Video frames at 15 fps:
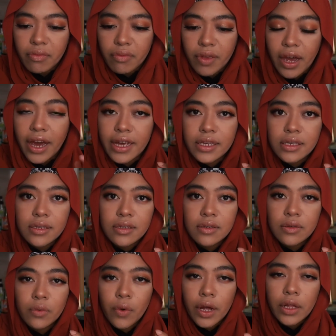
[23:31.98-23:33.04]

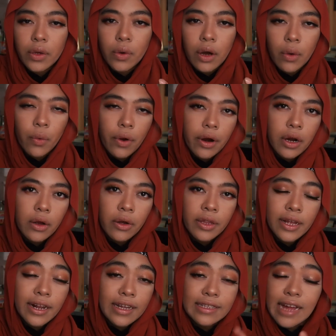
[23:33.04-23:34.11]
eyes while you are wearing
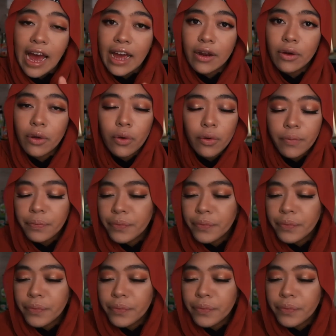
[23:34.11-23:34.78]
contact lens. I don't know.